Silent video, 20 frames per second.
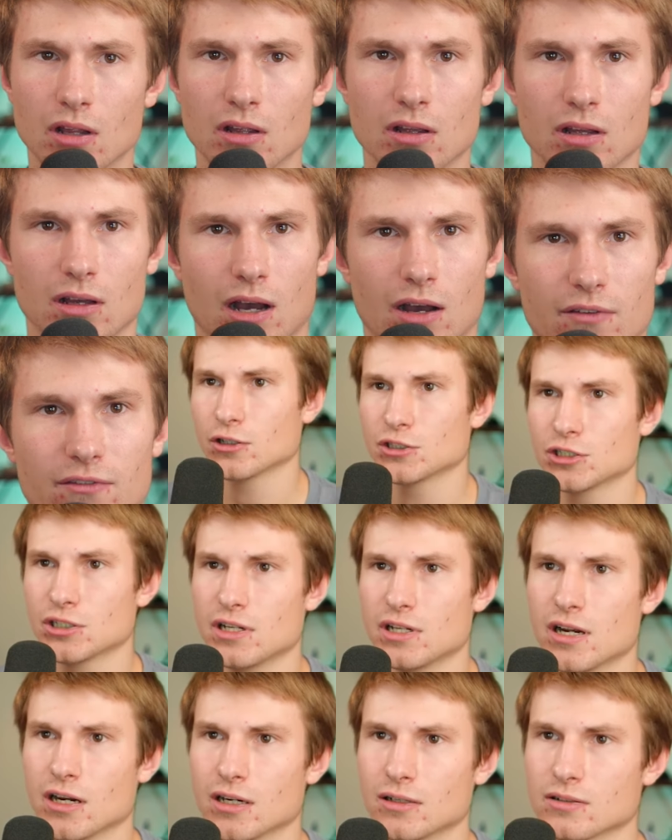function
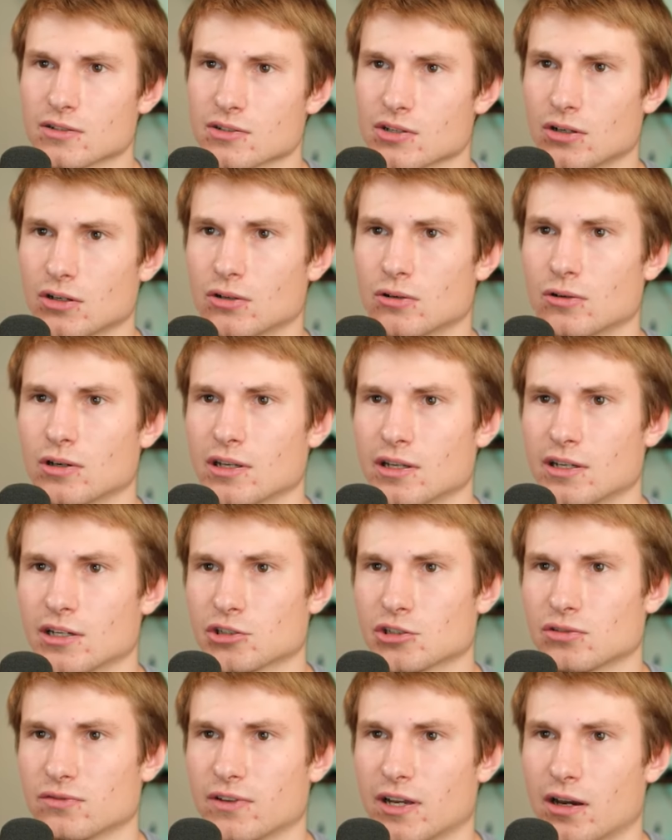here. So
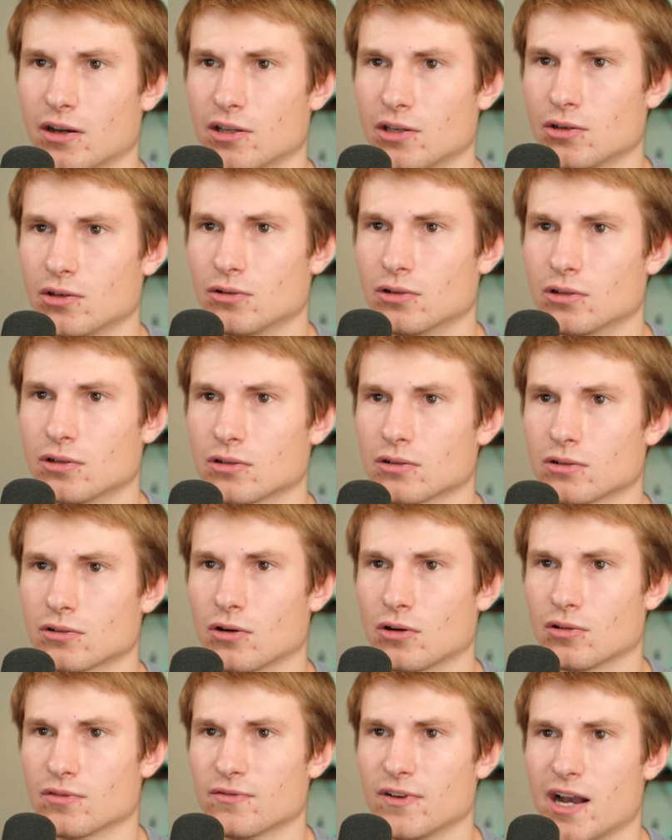initial value,
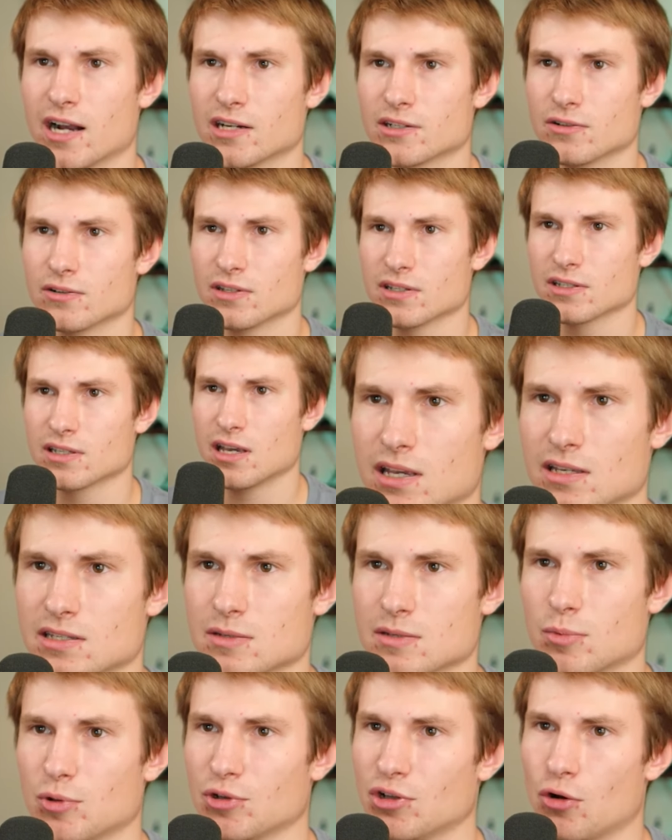growth factor in this case is
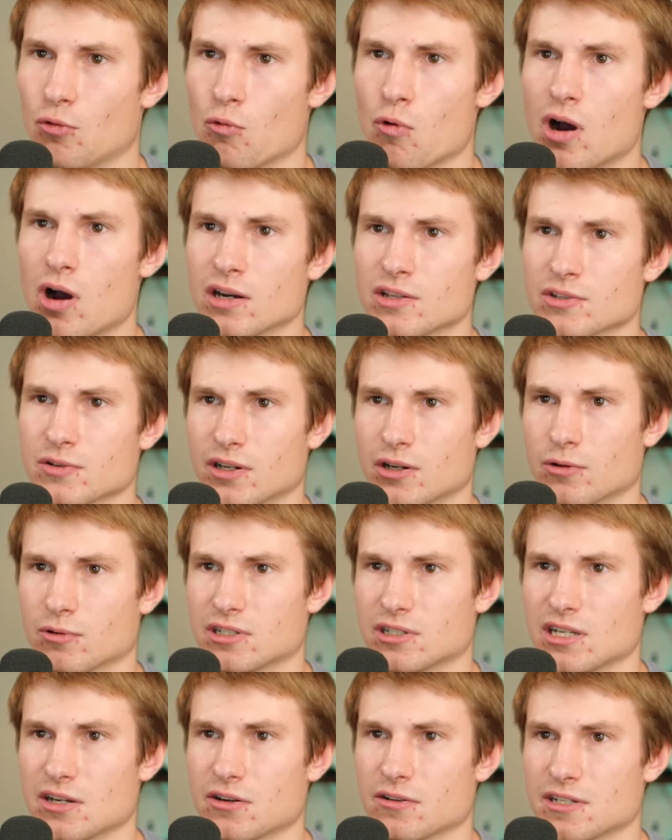below 1, so I know we're
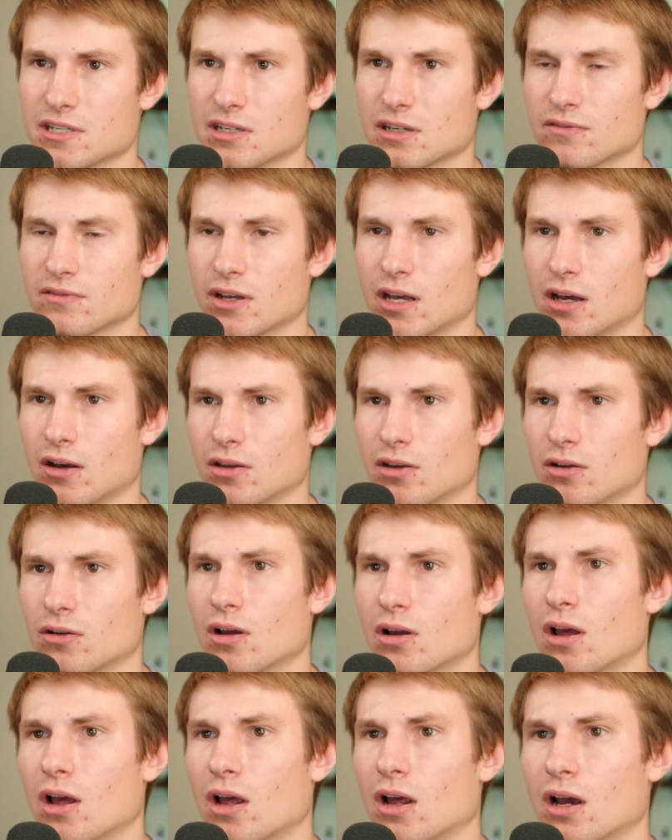decreasing in value.
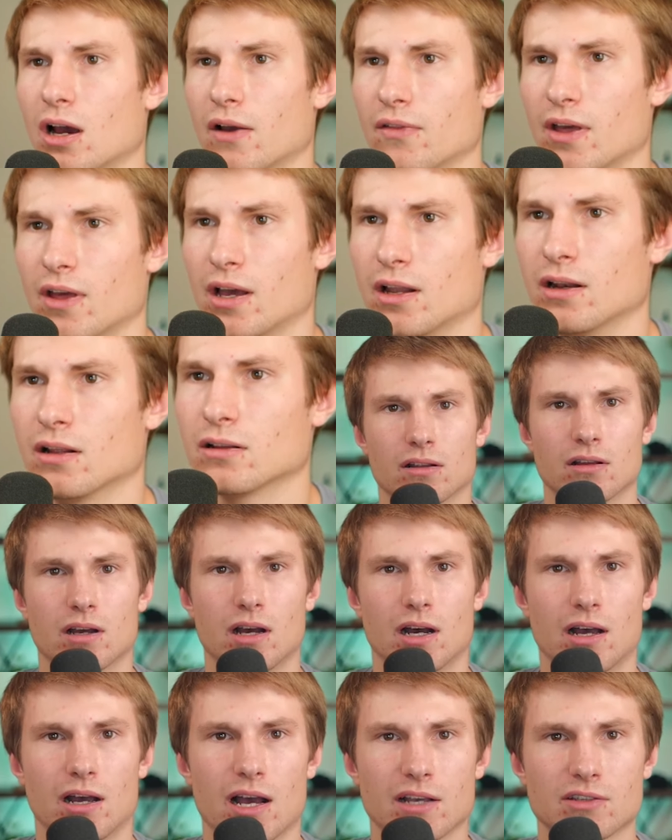And then
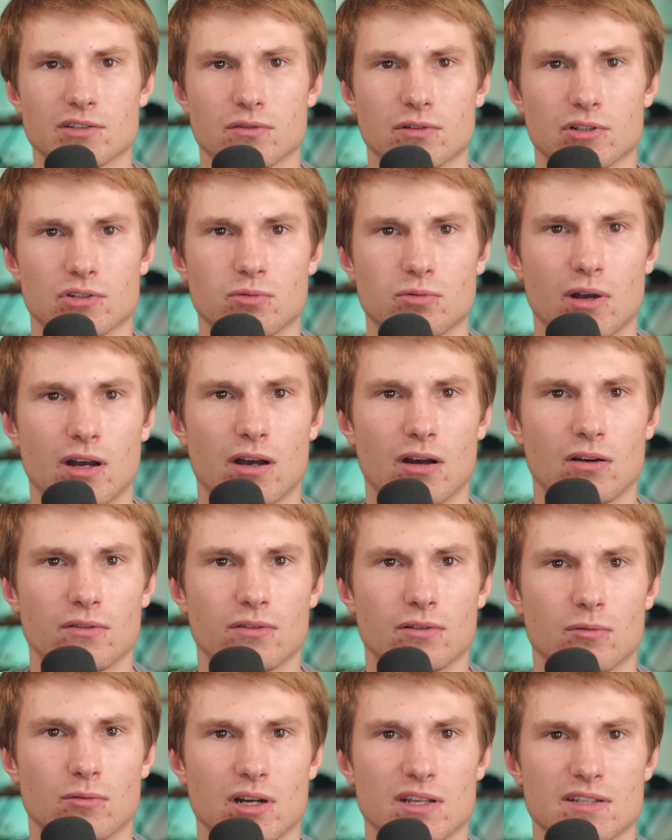x over 12,
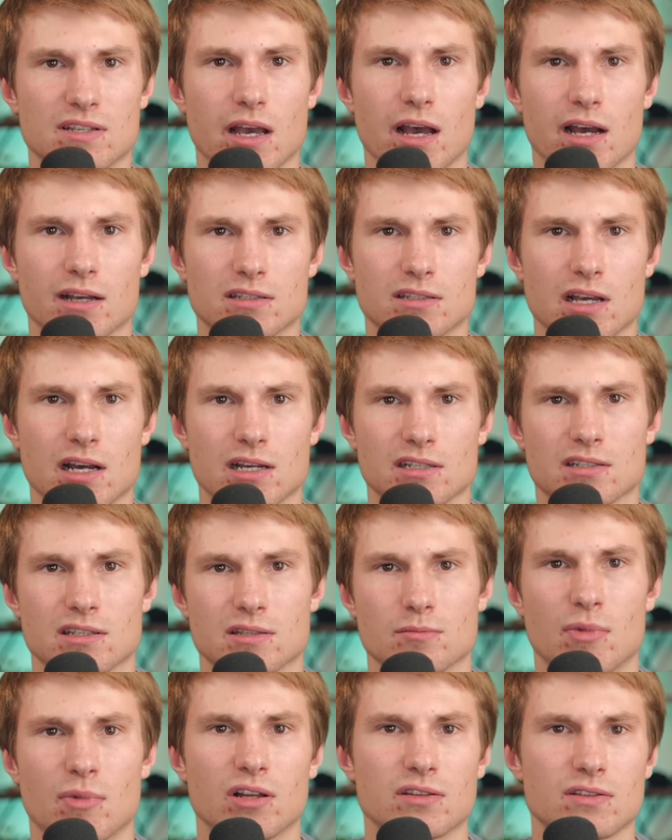what is x? X is
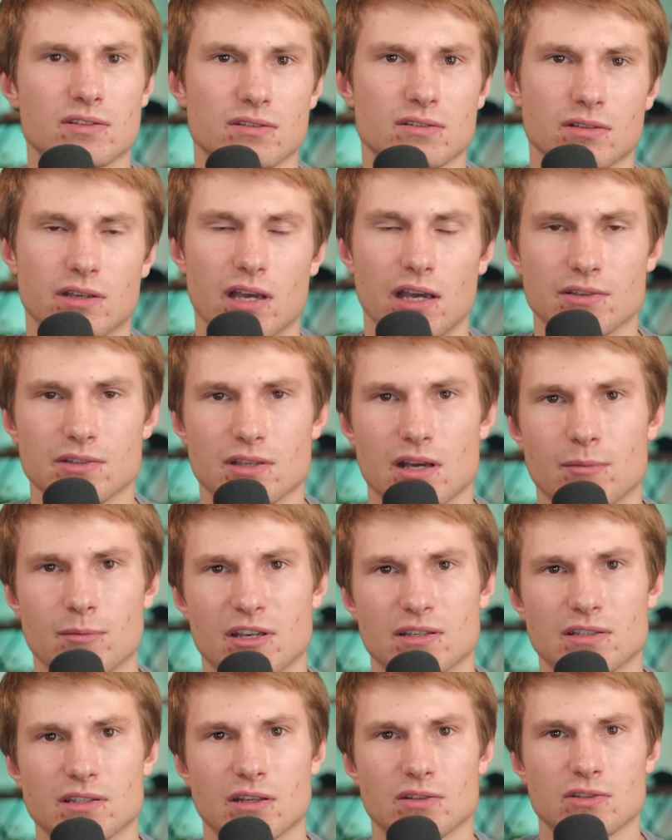months. Okay, so that makes
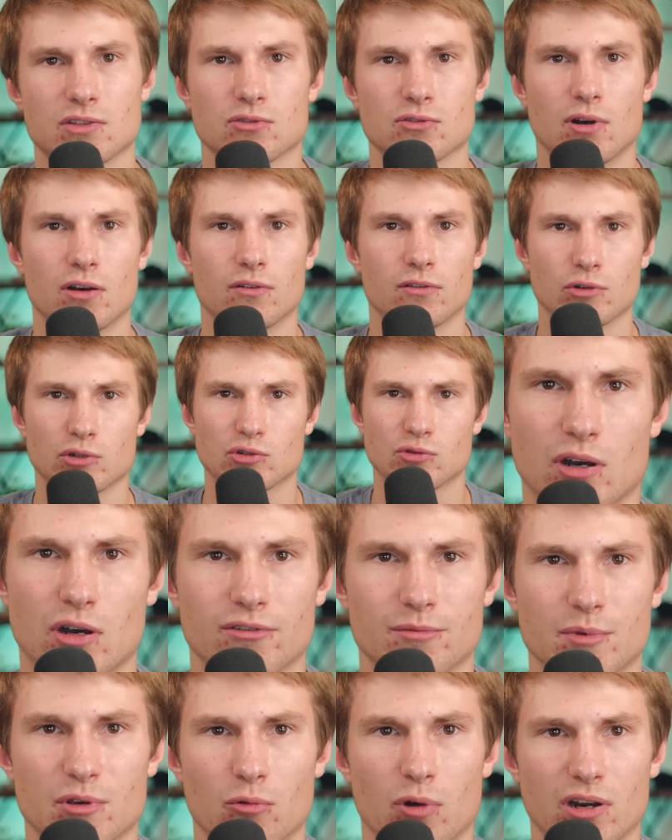sense. 12 over 12 would
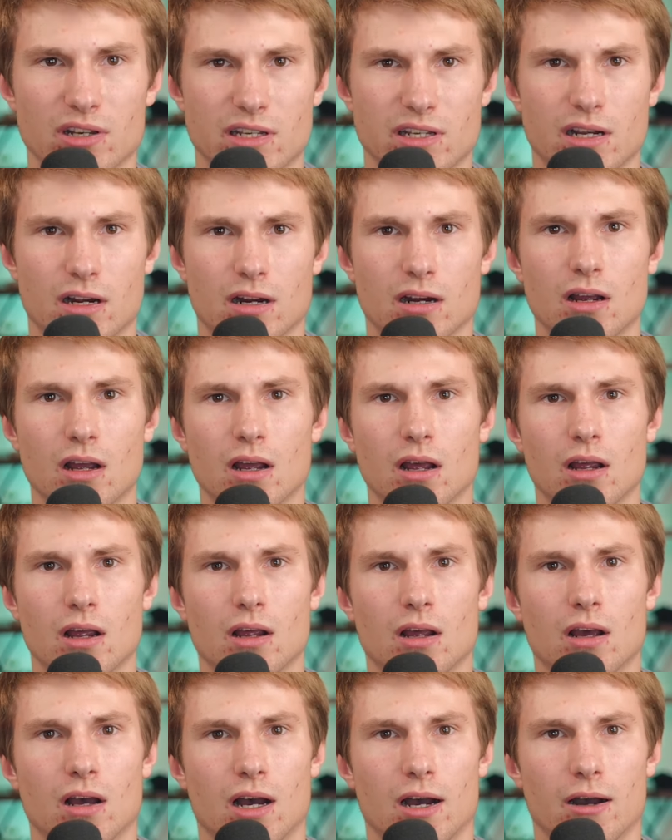be 1 year.
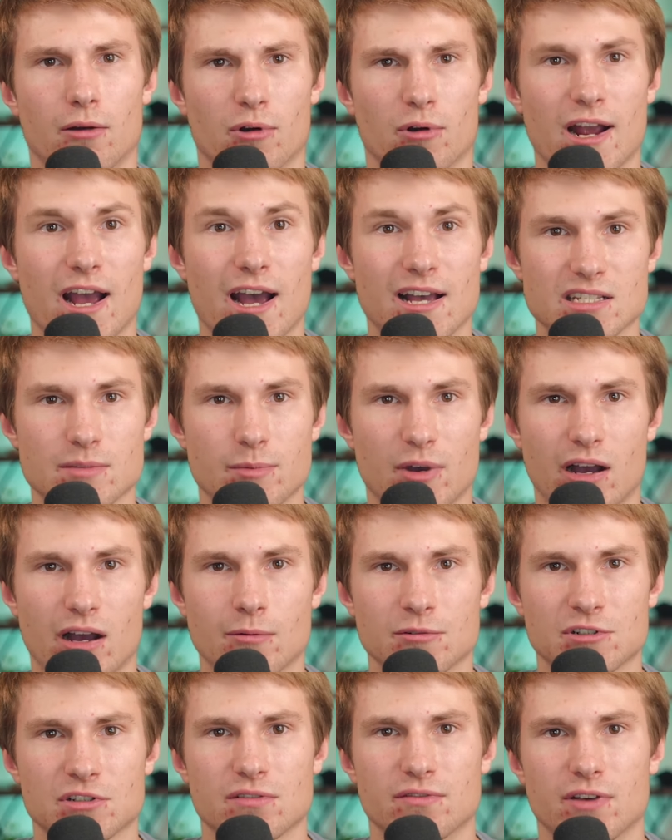We're asked about how
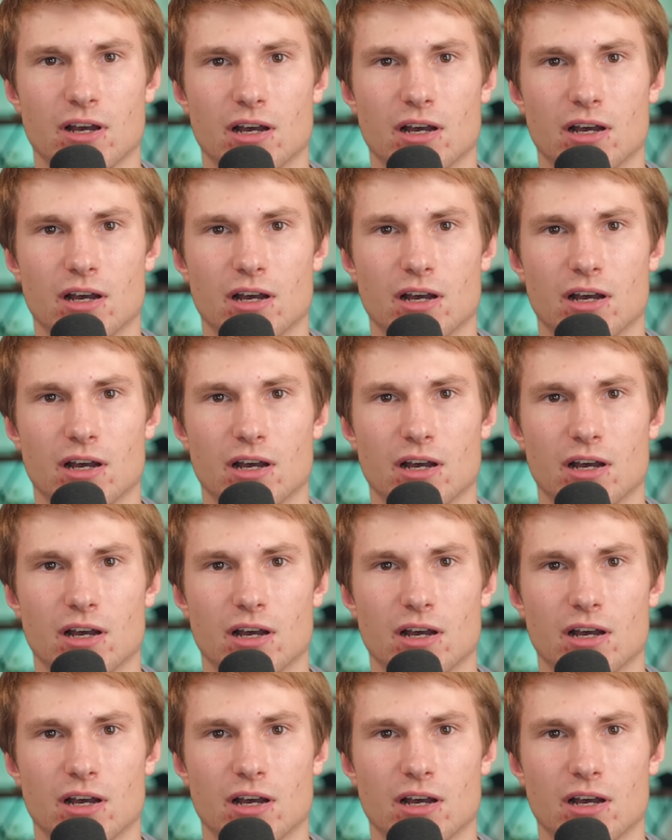much the value